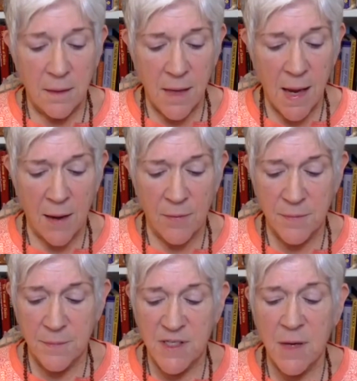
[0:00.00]
Now,
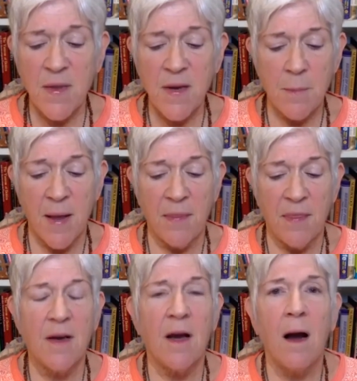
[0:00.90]
something
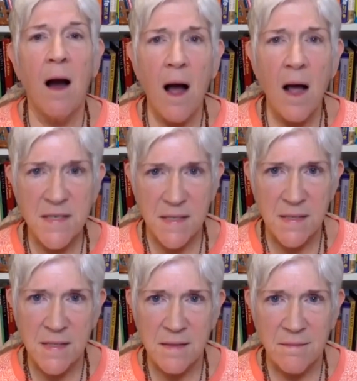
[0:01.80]
about the
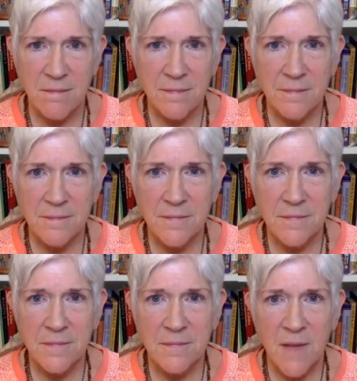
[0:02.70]
causes
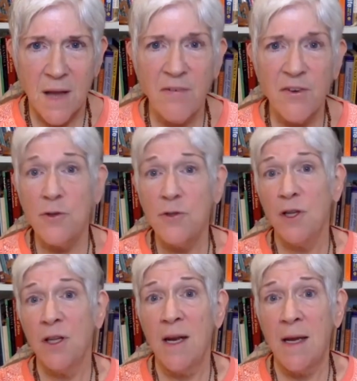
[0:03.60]
of
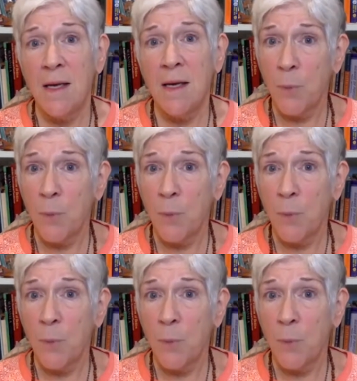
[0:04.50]
kundalini